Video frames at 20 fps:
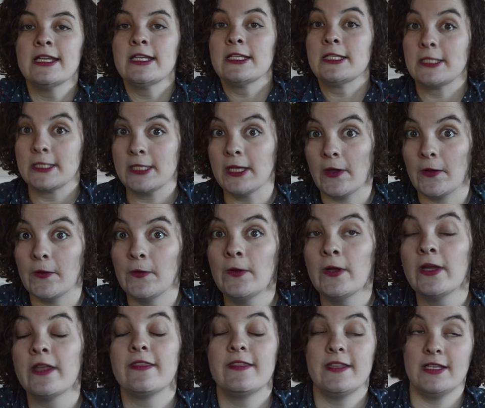so
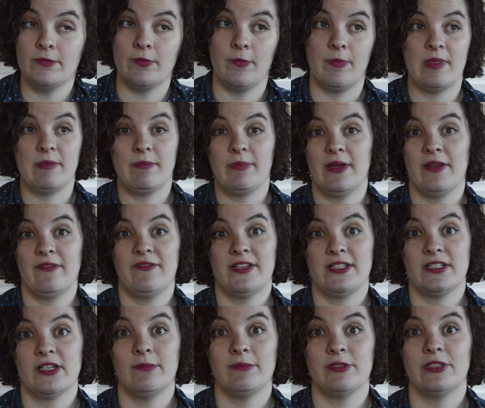this would be the perfect
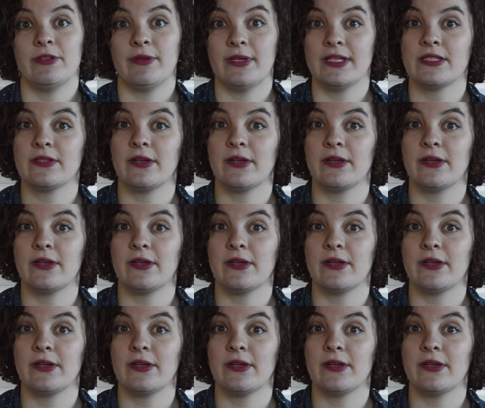time to do it.